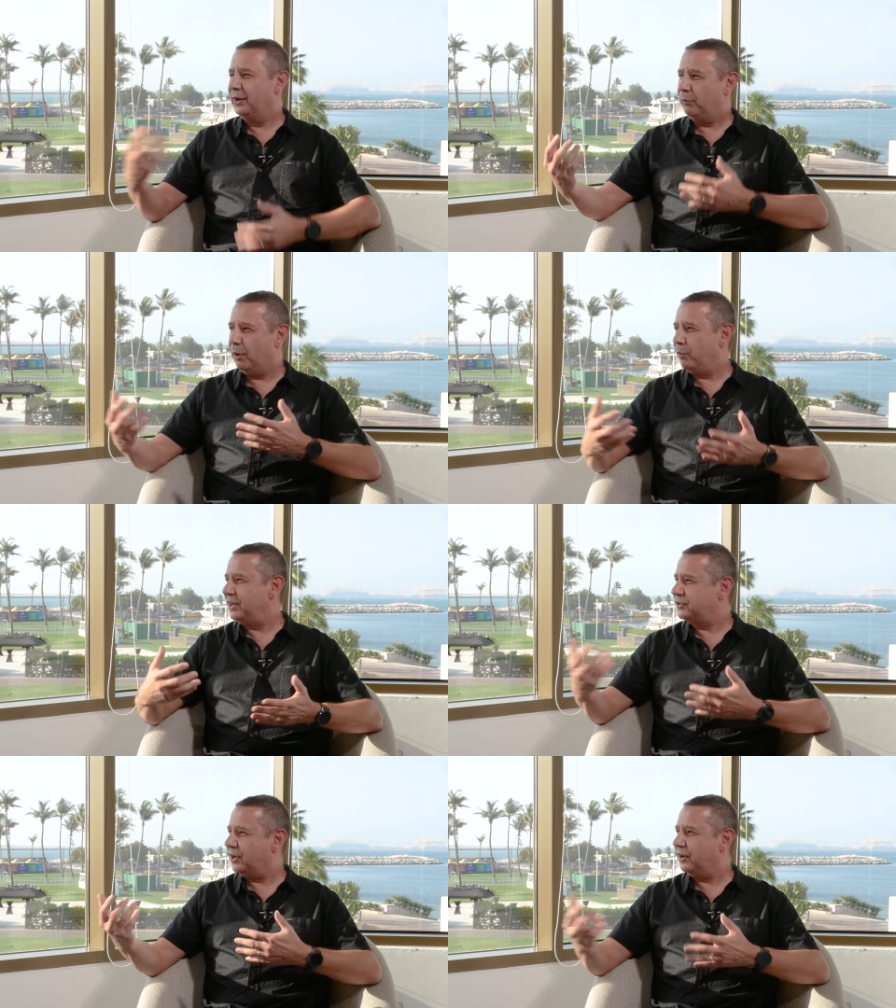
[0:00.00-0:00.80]
when we
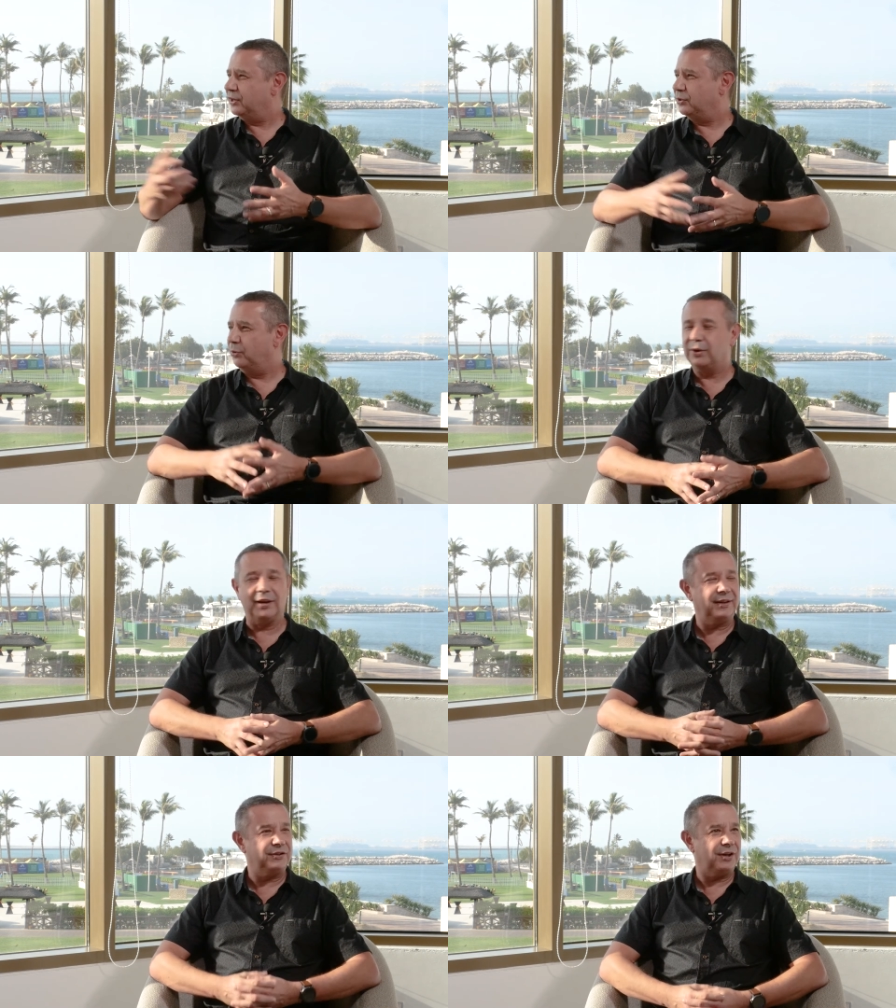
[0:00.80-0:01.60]
started
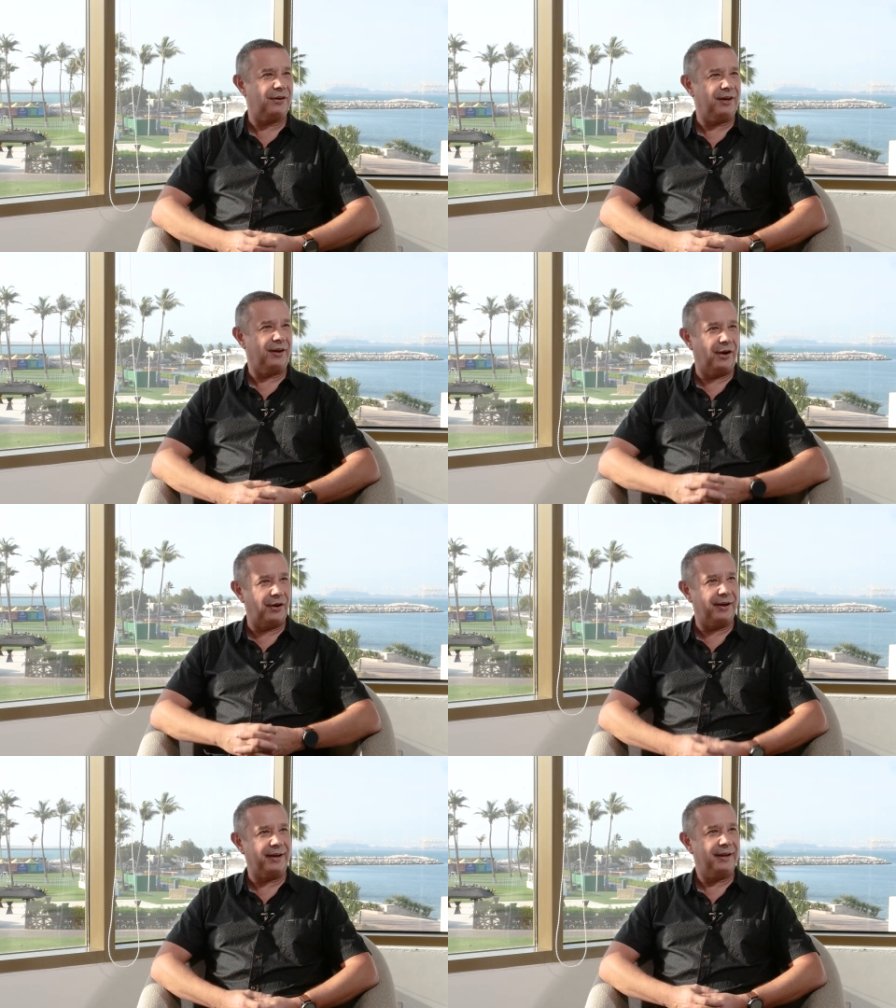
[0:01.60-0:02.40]
talking, Gerry and
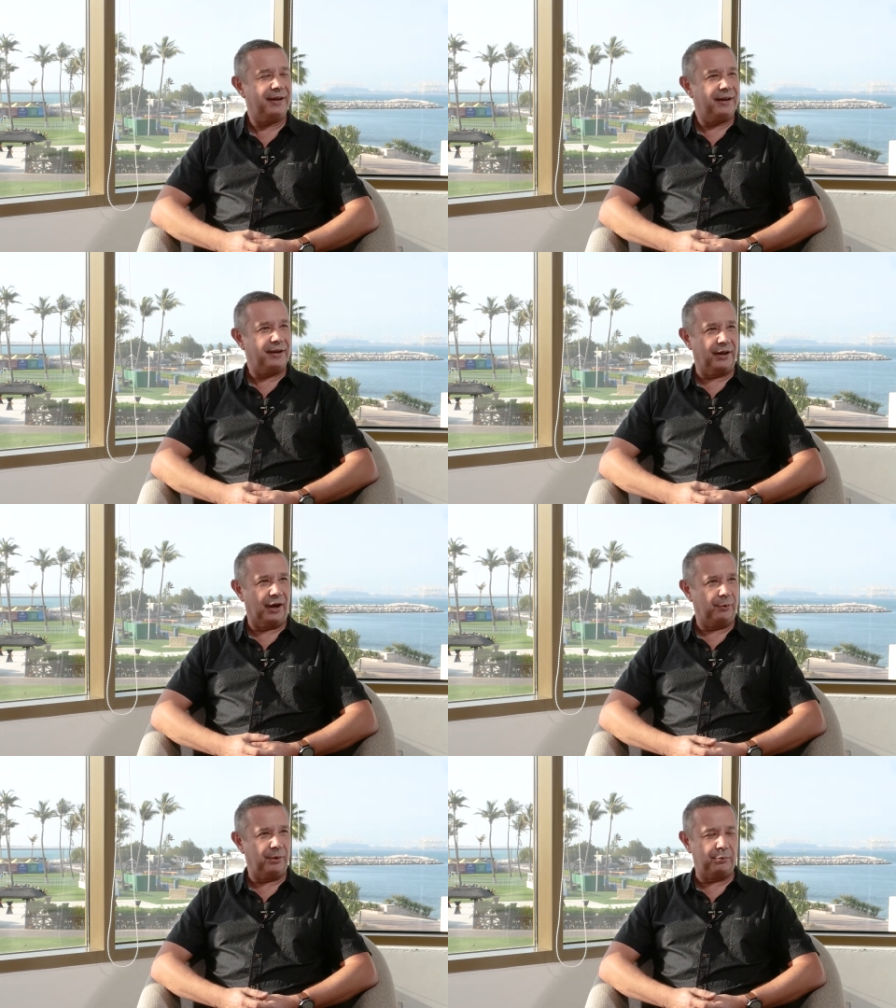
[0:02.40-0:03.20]
I,
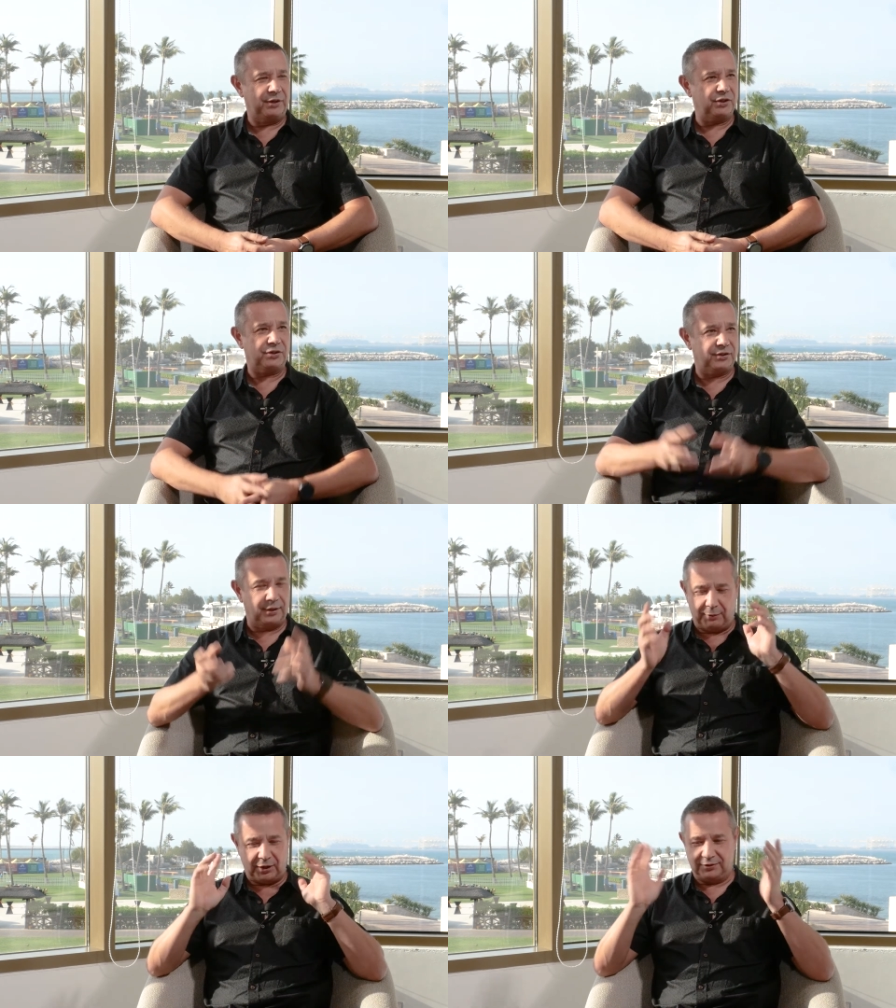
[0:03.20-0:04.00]
we just
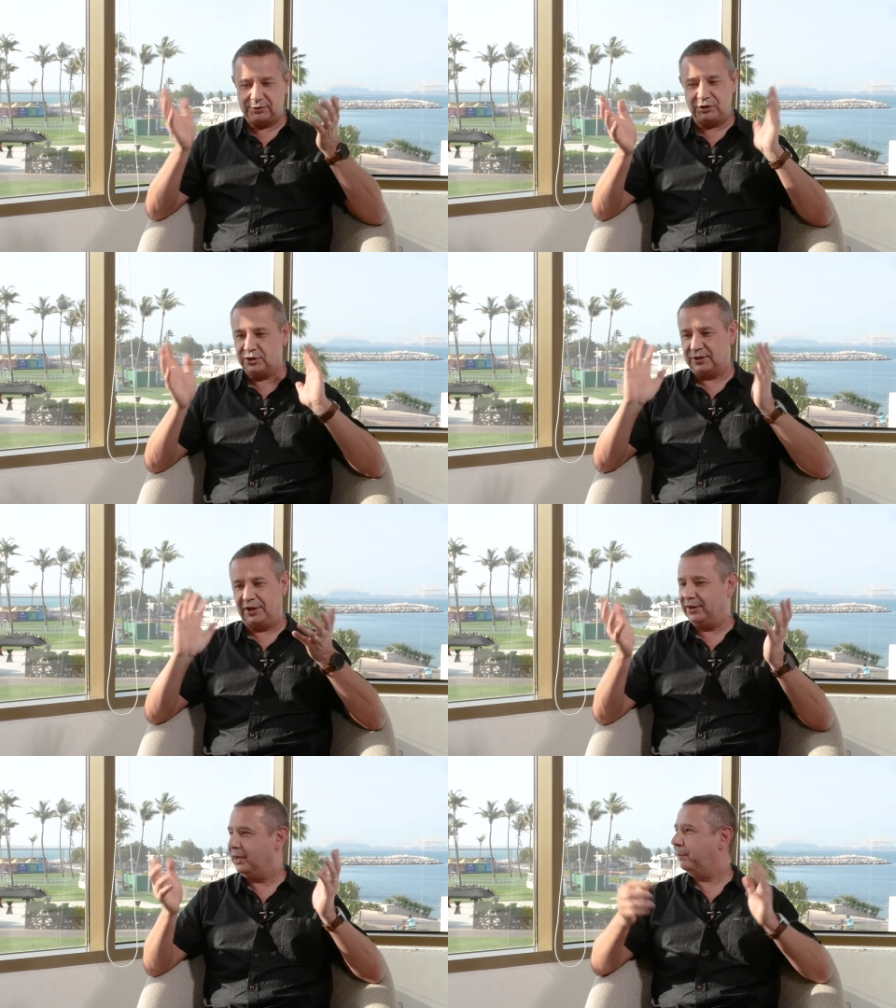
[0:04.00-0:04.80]

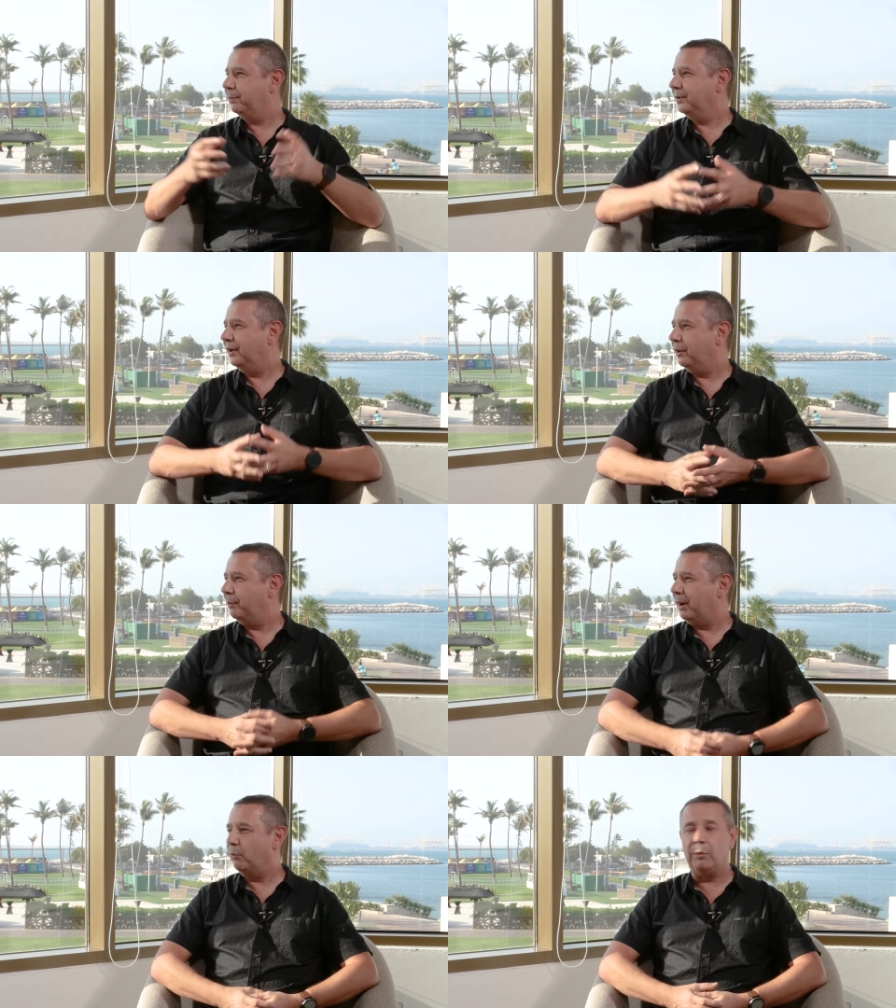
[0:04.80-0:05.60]
lined up,
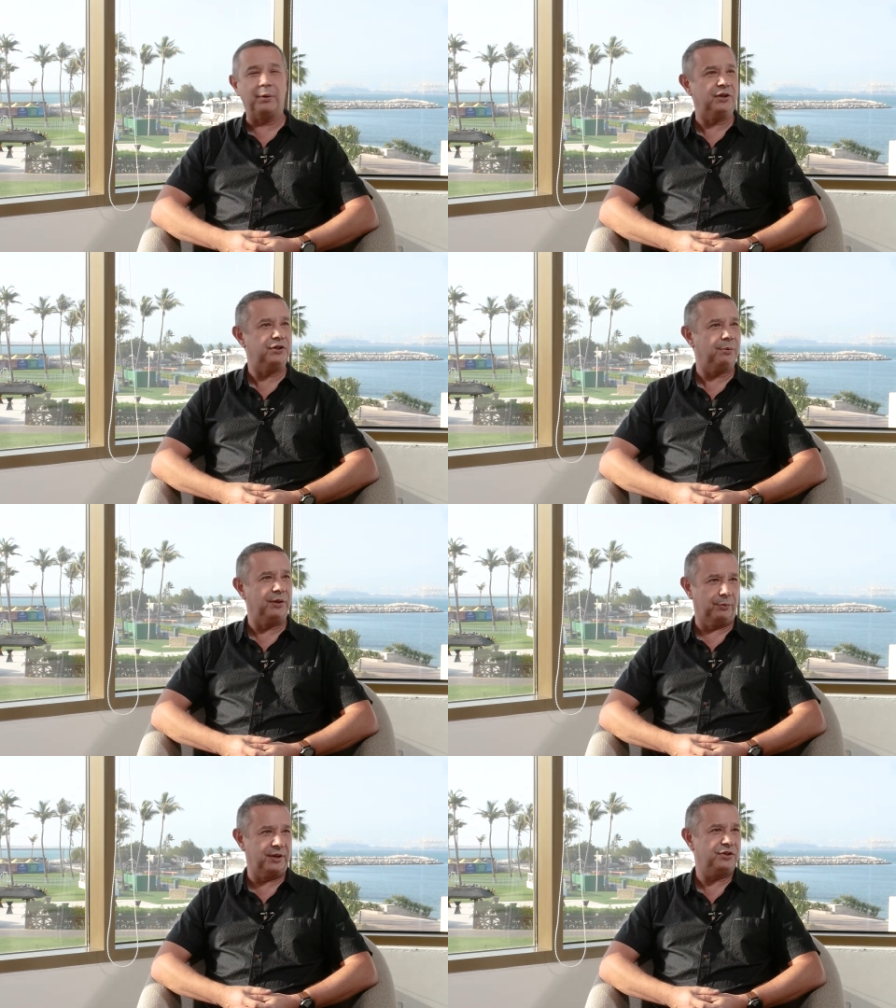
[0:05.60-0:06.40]
about what we could do in
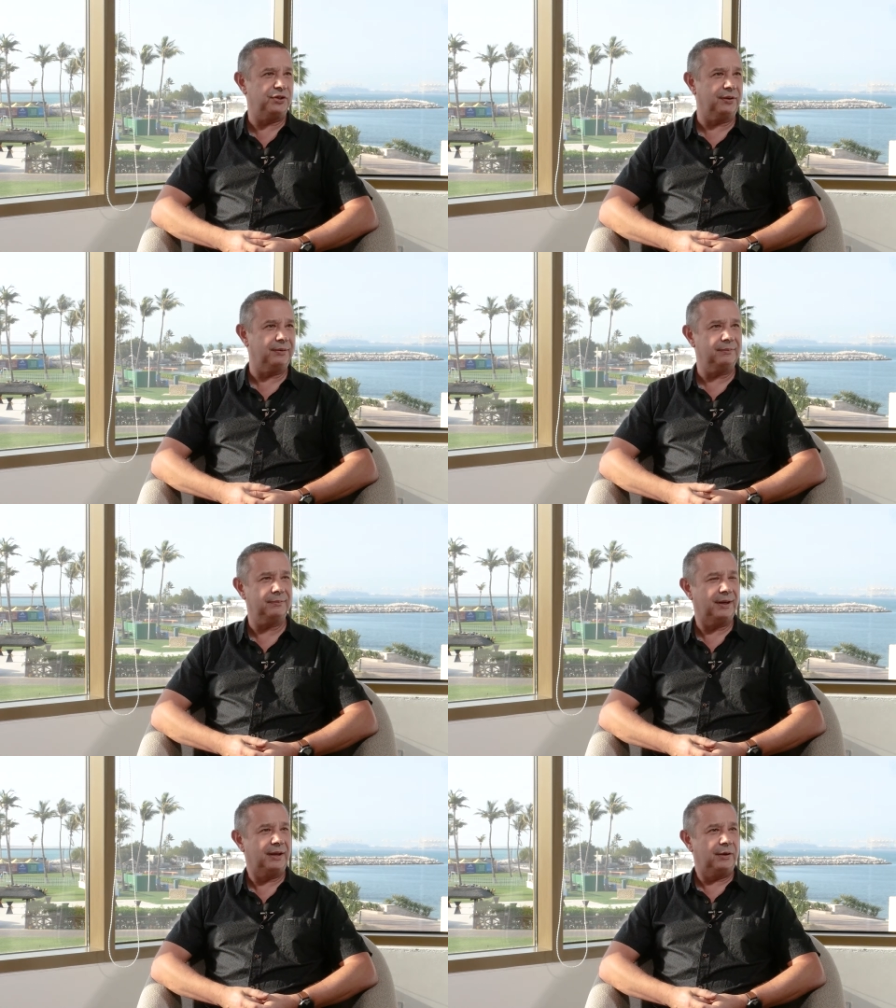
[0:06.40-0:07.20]
the region,
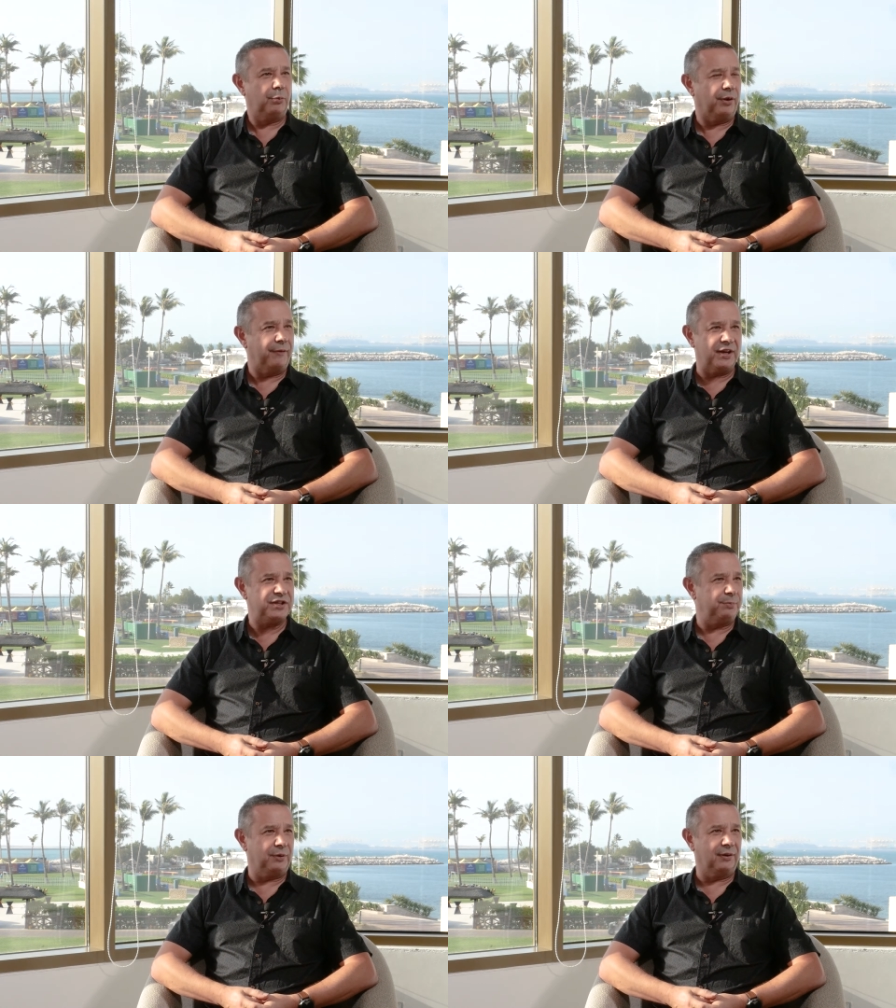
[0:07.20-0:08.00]
what the
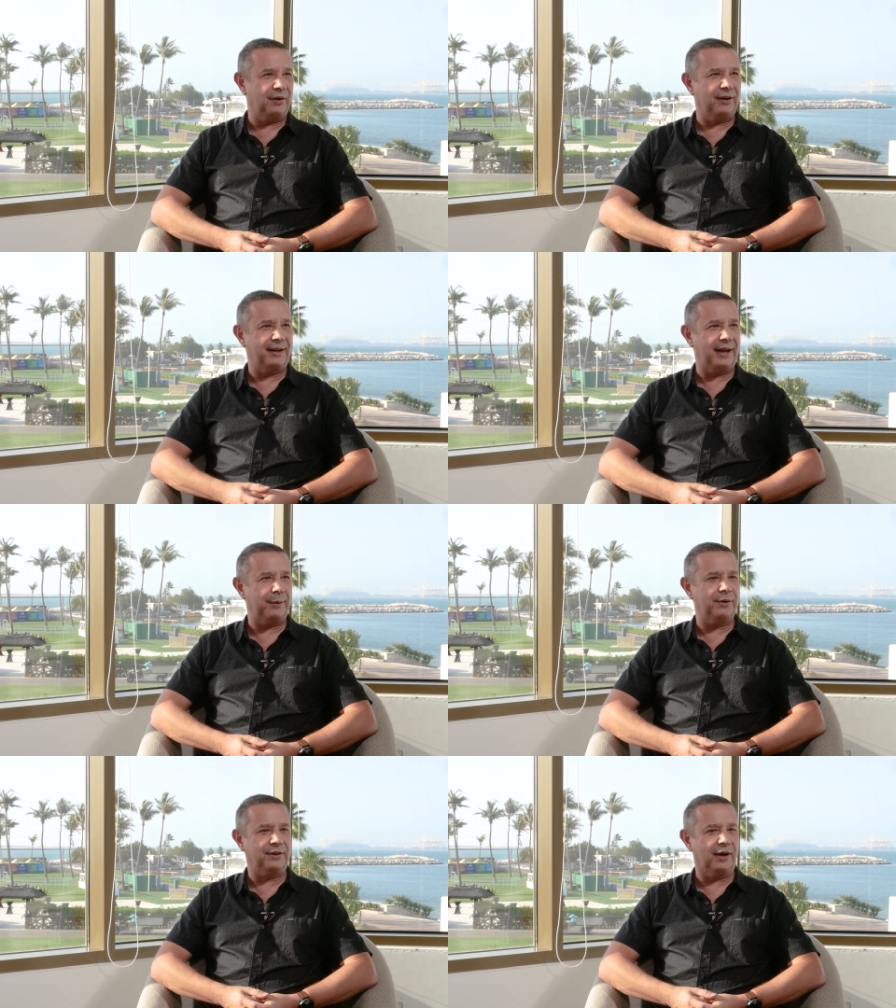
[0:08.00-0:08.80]
investment would look like and how
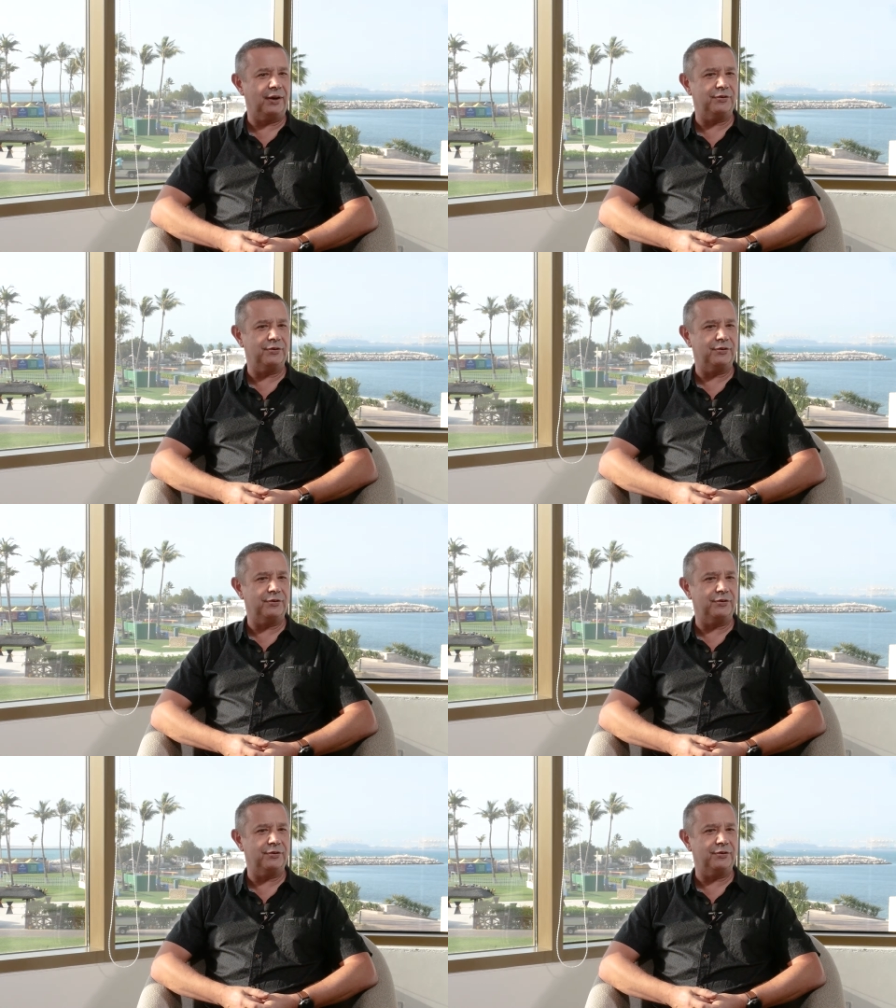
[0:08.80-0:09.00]
we'd go.